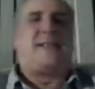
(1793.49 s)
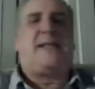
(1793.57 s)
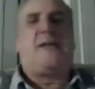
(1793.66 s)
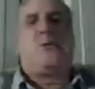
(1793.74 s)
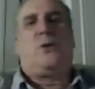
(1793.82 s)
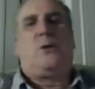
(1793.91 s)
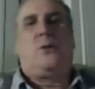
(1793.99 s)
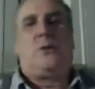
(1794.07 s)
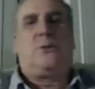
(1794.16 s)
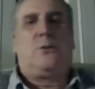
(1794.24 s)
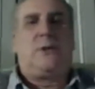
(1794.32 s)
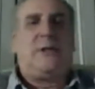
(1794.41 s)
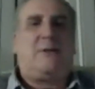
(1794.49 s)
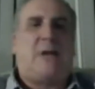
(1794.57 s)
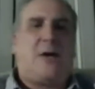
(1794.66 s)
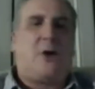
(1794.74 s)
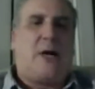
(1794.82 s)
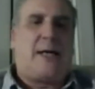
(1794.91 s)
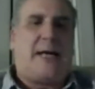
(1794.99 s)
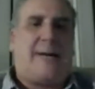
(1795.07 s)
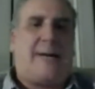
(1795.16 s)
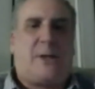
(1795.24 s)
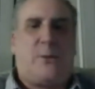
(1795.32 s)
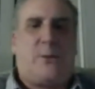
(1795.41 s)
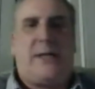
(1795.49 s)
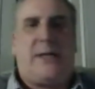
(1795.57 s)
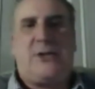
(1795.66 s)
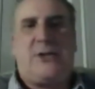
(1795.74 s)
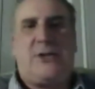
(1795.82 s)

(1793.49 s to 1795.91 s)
When you've got a camera where you can change